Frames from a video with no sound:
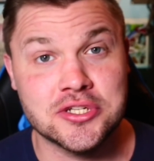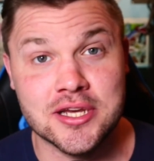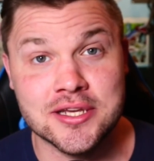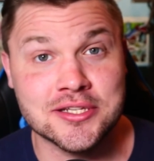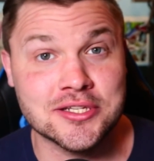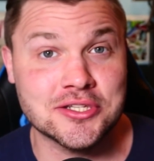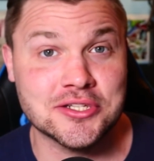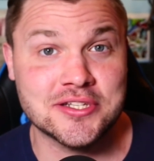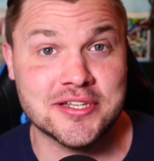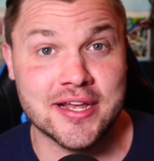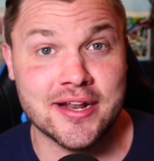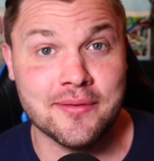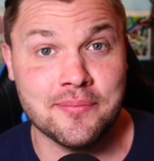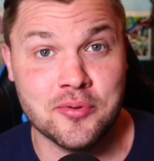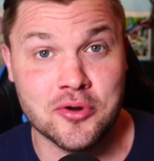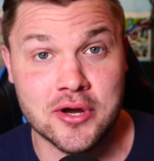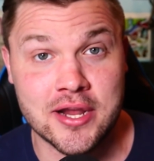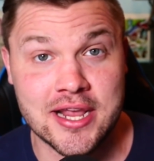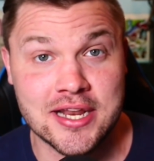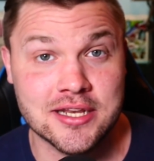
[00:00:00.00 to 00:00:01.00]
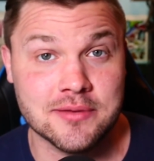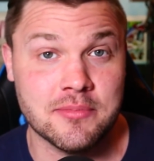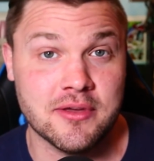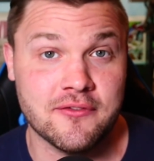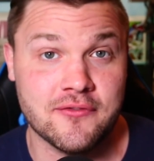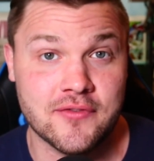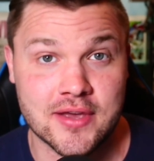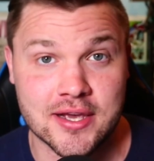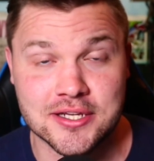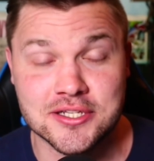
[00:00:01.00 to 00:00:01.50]
doesn't set up your heat to be
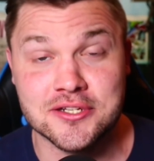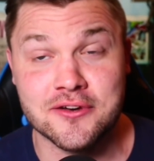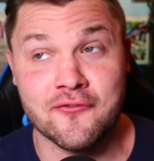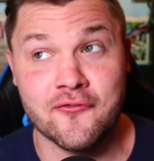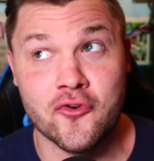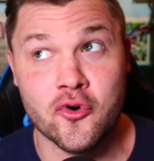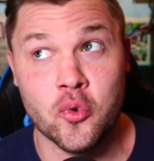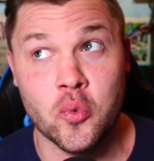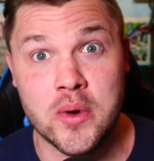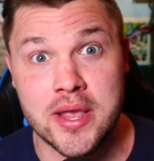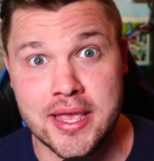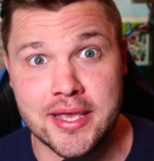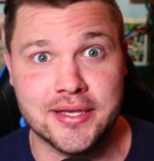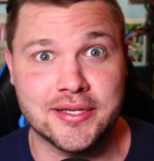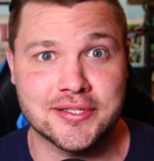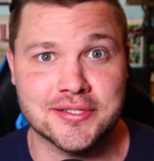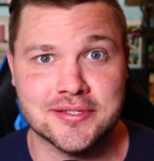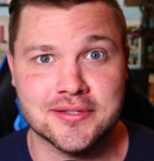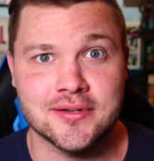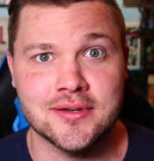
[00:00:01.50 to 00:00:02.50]
fixed for weeks.